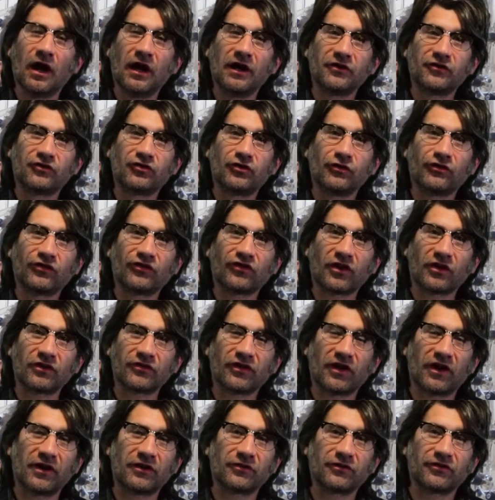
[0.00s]
start to
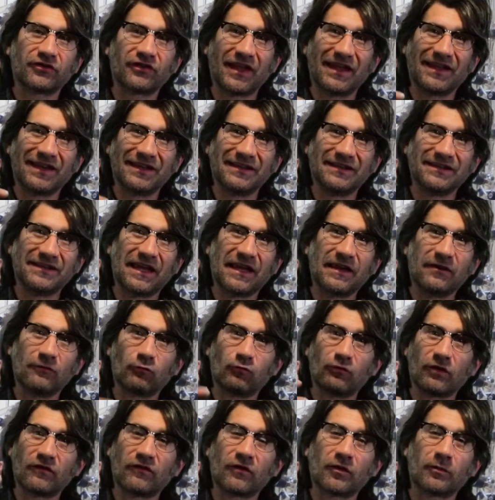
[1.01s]
understand and date
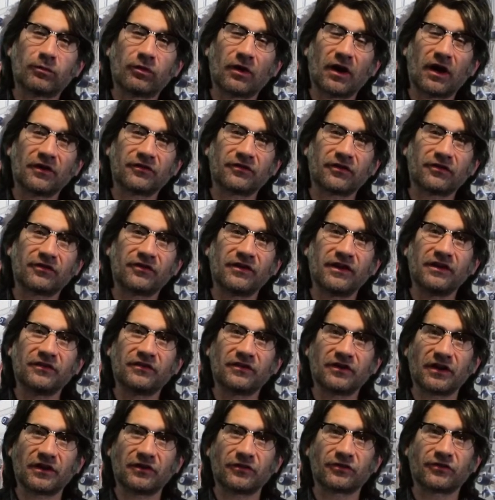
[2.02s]
river processes and
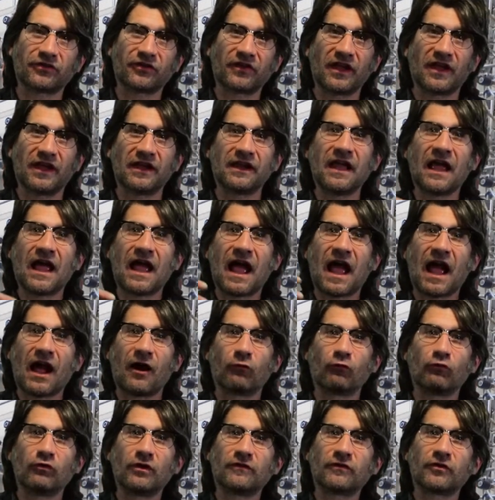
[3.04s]
understand how
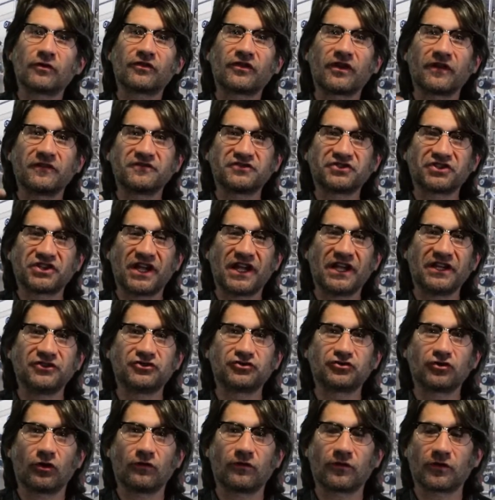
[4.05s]
rivers have changed
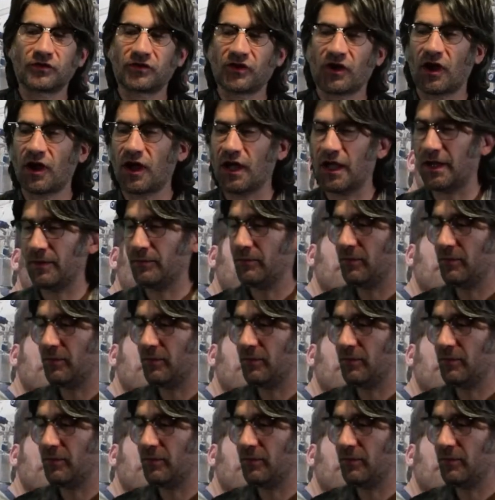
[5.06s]
over time.